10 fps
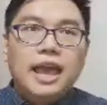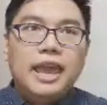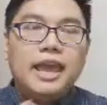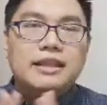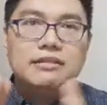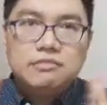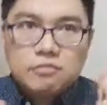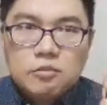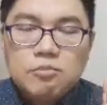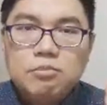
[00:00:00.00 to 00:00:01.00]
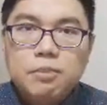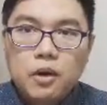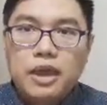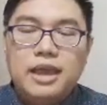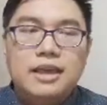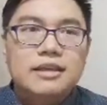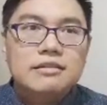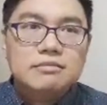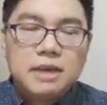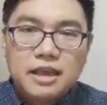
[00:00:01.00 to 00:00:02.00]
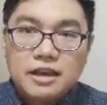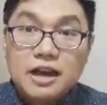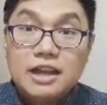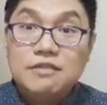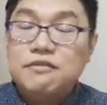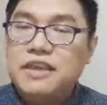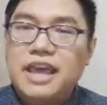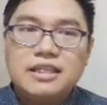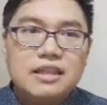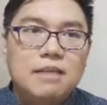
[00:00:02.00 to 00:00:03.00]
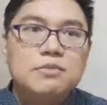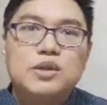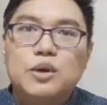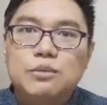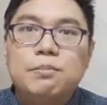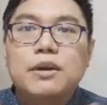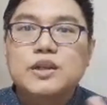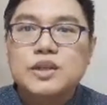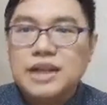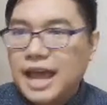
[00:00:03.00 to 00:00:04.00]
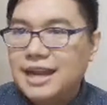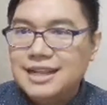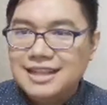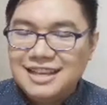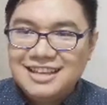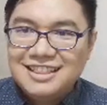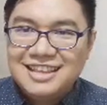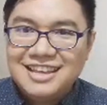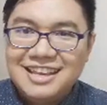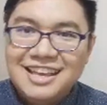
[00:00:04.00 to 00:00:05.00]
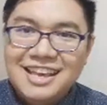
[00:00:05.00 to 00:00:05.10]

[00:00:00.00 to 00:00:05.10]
And boy, my God, Vietnam showed personality in the